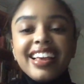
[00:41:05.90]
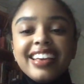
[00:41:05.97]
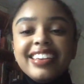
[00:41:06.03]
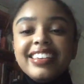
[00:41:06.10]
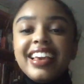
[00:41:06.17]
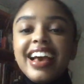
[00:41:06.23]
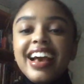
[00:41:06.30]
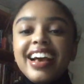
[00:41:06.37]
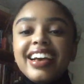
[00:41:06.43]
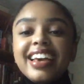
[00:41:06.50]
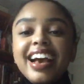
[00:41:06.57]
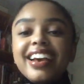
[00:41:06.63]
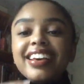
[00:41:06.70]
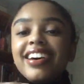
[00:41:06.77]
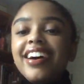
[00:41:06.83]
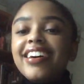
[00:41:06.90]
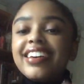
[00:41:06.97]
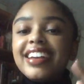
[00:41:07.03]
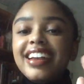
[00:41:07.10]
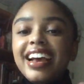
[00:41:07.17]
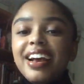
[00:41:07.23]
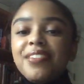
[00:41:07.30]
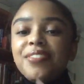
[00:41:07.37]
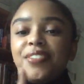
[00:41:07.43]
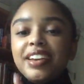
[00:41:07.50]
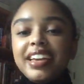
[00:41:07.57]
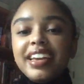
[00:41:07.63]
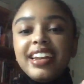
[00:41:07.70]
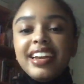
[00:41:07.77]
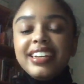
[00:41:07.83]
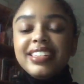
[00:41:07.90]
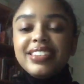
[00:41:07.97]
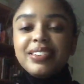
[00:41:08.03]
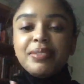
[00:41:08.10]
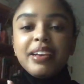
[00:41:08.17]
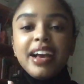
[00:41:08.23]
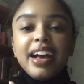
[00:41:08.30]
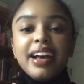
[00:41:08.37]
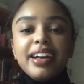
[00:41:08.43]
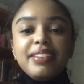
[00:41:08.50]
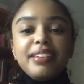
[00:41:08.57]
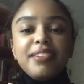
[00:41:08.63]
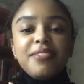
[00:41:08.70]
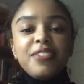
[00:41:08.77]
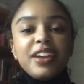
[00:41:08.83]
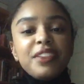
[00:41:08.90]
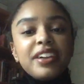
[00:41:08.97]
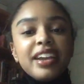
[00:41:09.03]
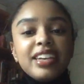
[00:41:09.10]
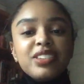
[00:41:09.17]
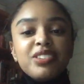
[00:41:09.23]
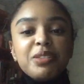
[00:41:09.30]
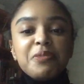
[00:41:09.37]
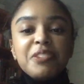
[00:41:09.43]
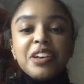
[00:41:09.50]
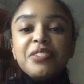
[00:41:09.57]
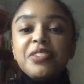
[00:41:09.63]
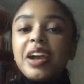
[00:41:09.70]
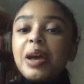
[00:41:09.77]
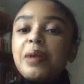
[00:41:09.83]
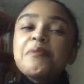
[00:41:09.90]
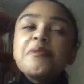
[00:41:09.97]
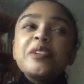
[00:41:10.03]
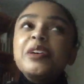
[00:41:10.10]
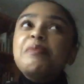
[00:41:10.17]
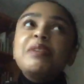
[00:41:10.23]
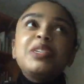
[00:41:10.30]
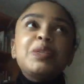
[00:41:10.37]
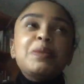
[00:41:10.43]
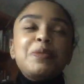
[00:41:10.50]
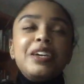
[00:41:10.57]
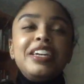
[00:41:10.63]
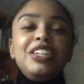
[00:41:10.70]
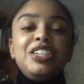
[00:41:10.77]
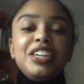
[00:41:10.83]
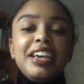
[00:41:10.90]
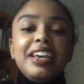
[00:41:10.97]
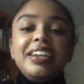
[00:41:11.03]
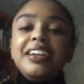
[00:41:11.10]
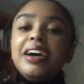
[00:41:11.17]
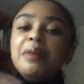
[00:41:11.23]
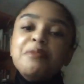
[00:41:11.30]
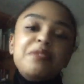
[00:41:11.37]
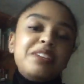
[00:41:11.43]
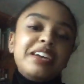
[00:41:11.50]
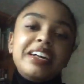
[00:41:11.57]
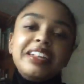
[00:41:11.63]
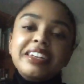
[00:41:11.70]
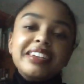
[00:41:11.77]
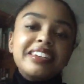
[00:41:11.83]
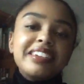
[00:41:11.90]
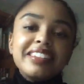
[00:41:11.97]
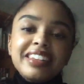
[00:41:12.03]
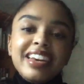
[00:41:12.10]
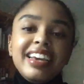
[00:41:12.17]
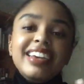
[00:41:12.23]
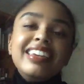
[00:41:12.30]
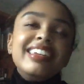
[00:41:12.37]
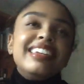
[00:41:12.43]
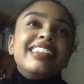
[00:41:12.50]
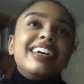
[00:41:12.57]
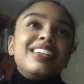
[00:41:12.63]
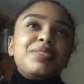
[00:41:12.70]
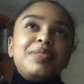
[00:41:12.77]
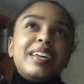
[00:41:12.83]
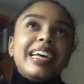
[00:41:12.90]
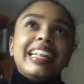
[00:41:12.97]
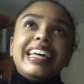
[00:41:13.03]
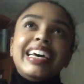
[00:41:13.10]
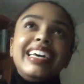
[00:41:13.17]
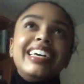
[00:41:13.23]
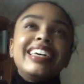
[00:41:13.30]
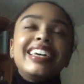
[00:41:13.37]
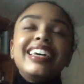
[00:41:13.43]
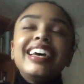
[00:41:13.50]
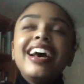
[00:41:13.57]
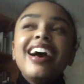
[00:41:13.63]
Yeah, y'all can have freaking ice cream. Favorite ice cream flavor? I'm very much a plain Jane. I'm vanilla. Like, that's what I like.